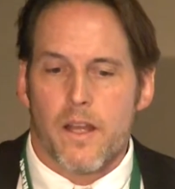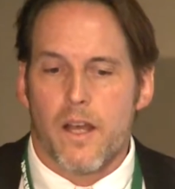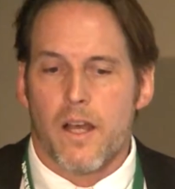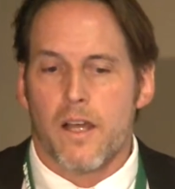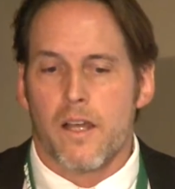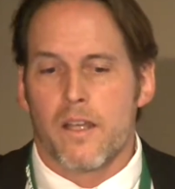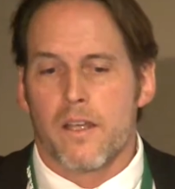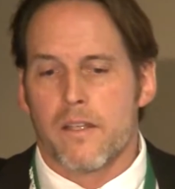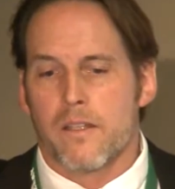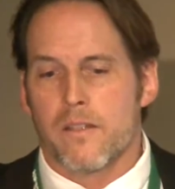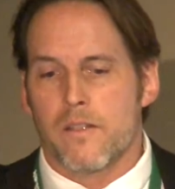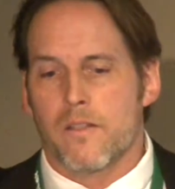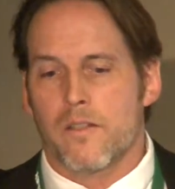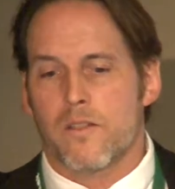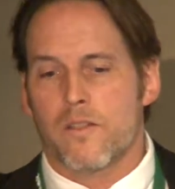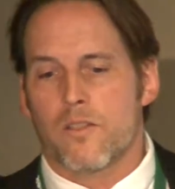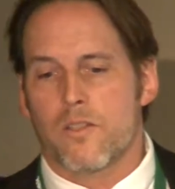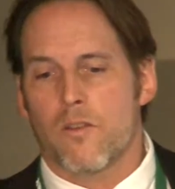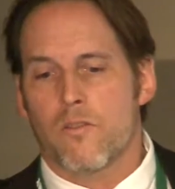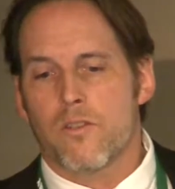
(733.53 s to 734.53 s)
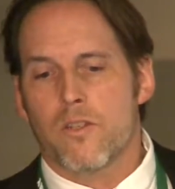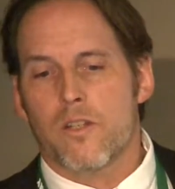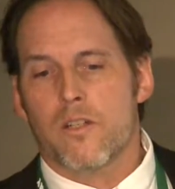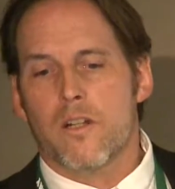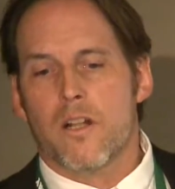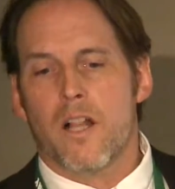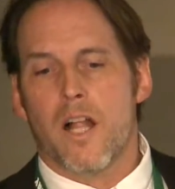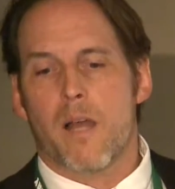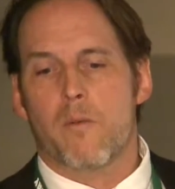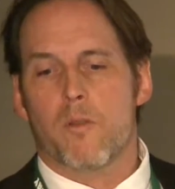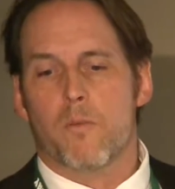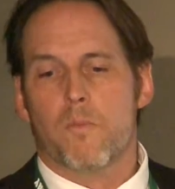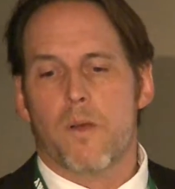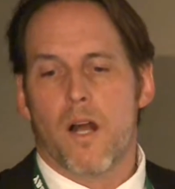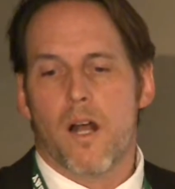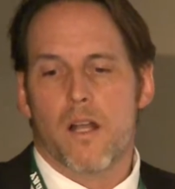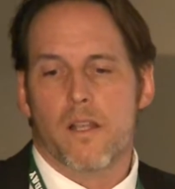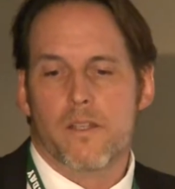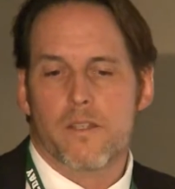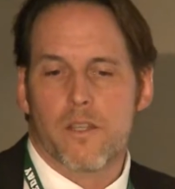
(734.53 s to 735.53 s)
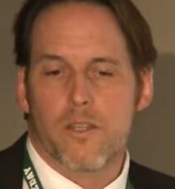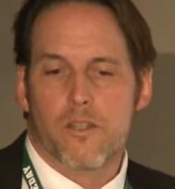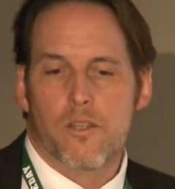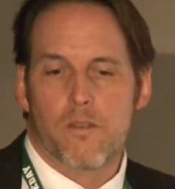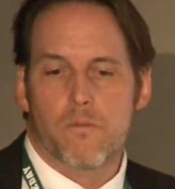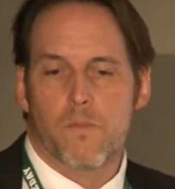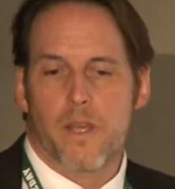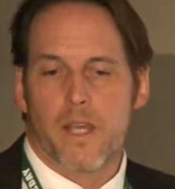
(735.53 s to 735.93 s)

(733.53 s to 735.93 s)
All right. So good climate policy should